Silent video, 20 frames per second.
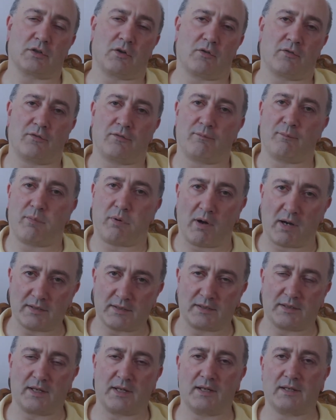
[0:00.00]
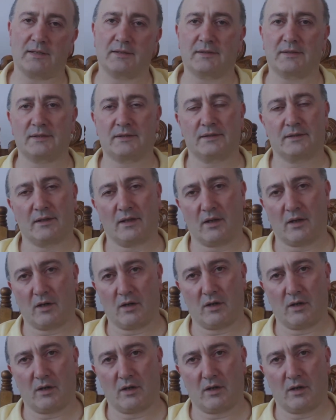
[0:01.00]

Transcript: of presidents,